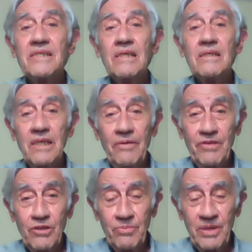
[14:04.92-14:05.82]
said, give
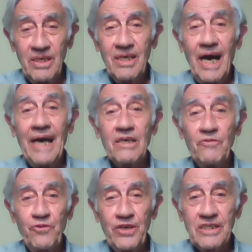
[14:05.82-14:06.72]
it to me. I
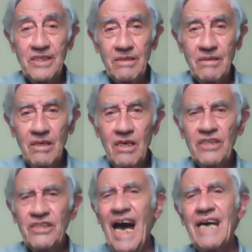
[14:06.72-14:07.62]
can fix it.
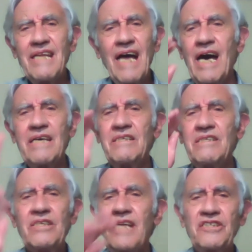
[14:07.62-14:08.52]

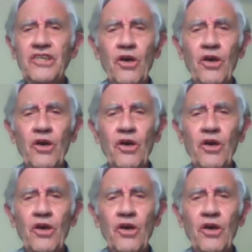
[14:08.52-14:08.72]
Nine, that's